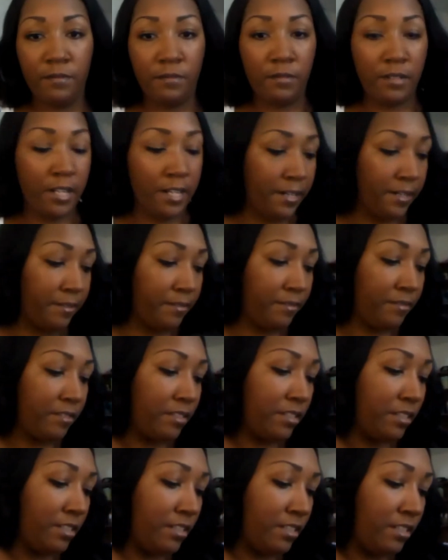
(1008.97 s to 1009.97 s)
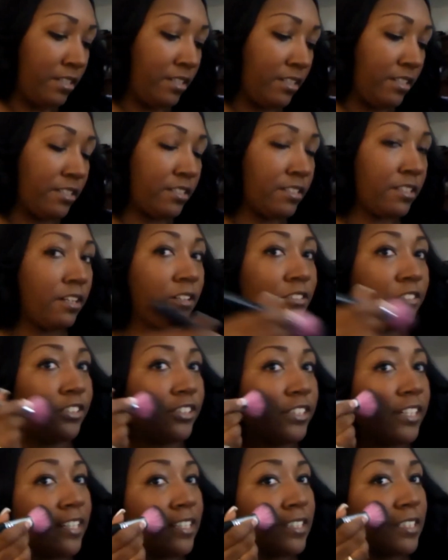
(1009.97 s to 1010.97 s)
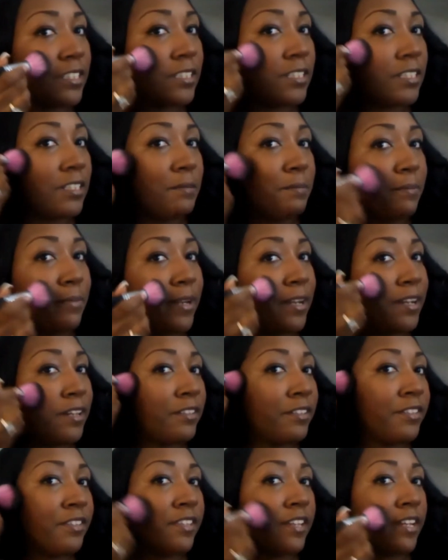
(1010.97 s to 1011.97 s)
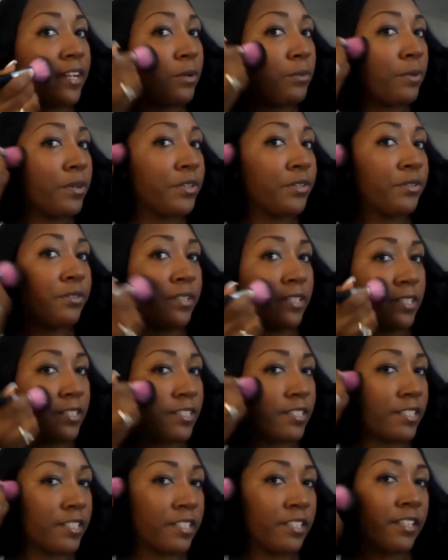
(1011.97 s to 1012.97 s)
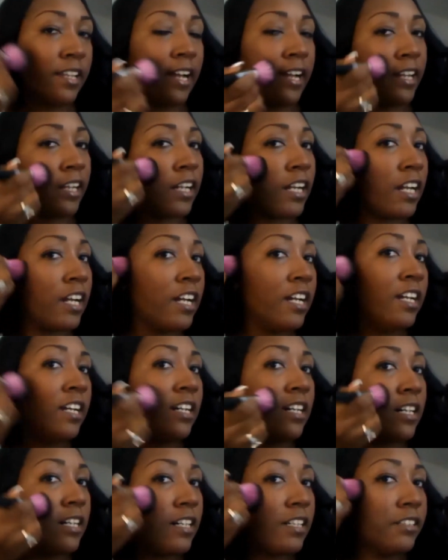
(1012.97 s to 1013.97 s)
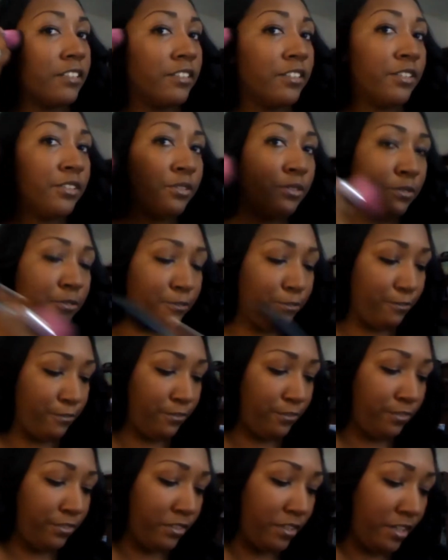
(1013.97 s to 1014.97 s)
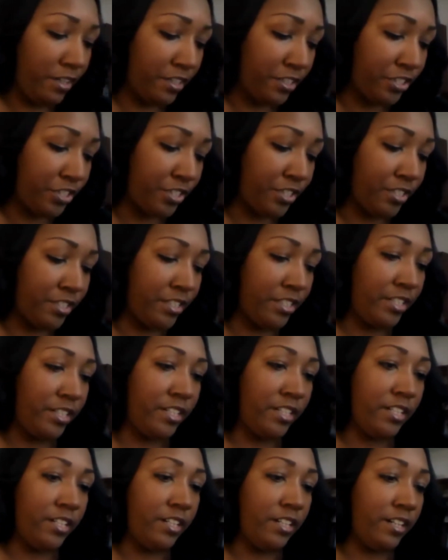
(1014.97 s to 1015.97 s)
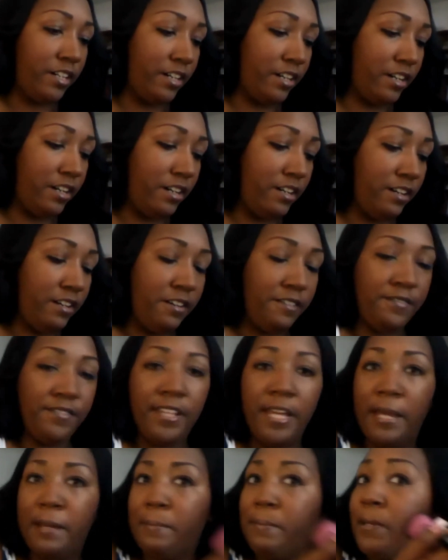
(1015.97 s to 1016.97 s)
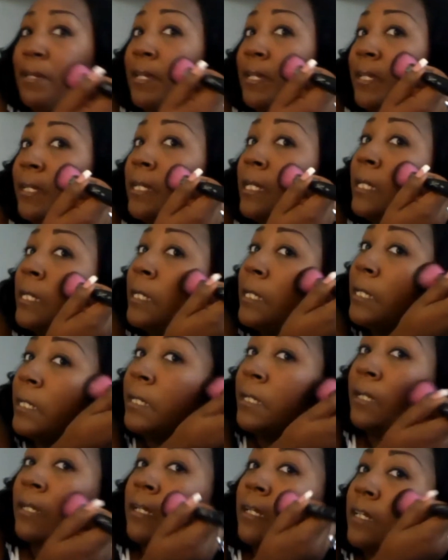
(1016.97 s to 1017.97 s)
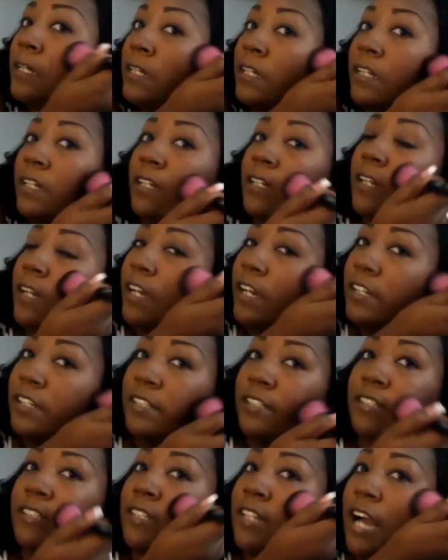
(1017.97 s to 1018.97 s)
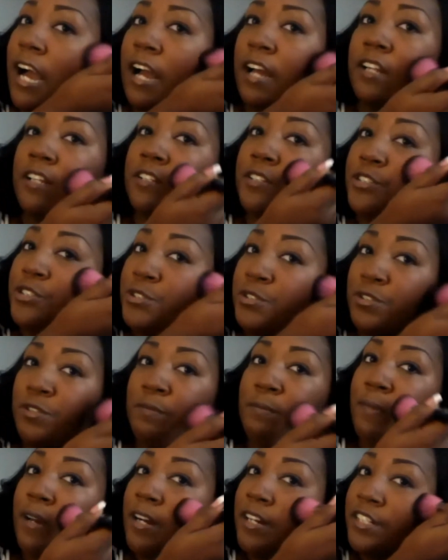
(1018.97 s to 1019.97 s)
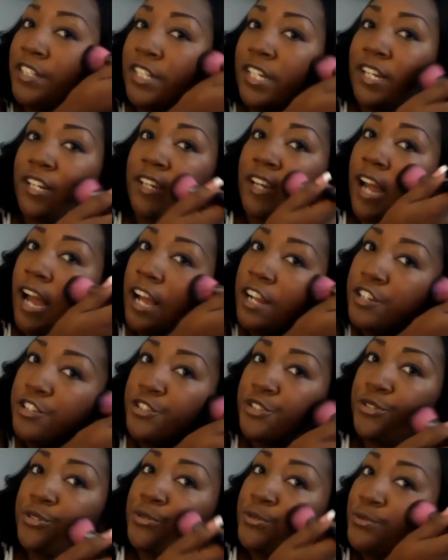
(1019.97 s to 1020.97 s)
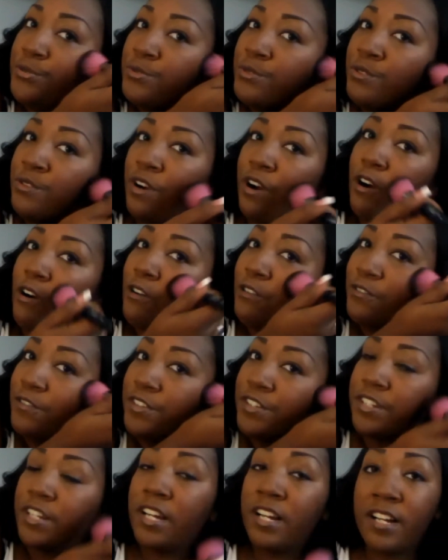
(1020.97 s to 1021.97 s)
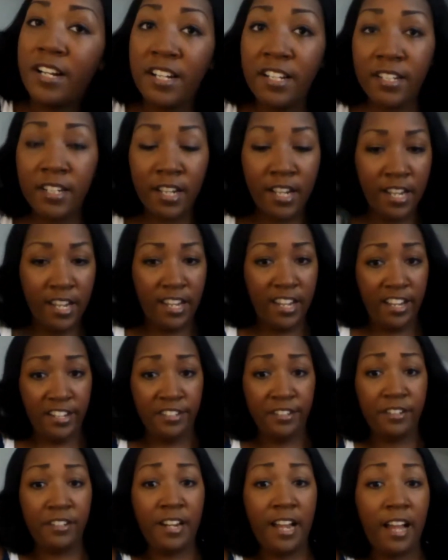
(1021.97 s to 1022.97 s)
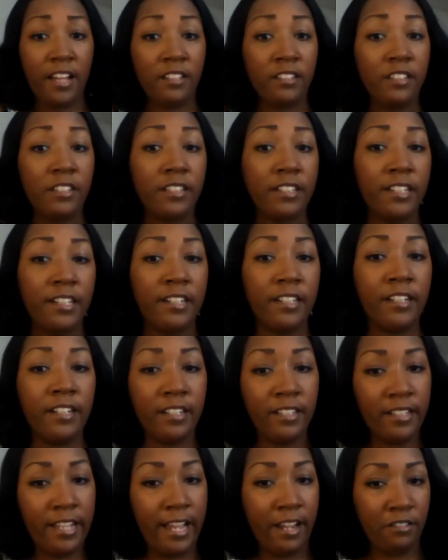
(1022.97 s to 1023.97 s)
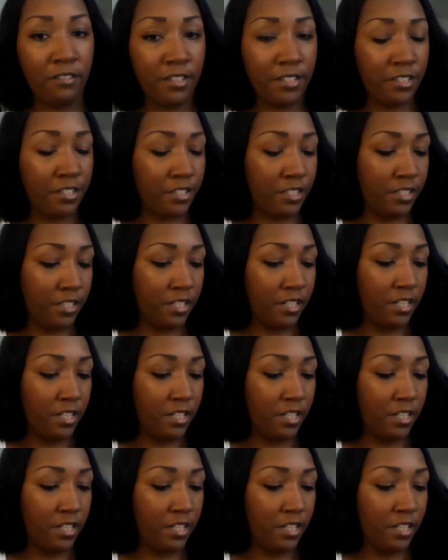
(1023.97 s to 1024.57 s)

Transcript: Okay. So just barely there where you can see like a little flush of that pink, and it's not too much and not too overdone, and you're not looking clownish.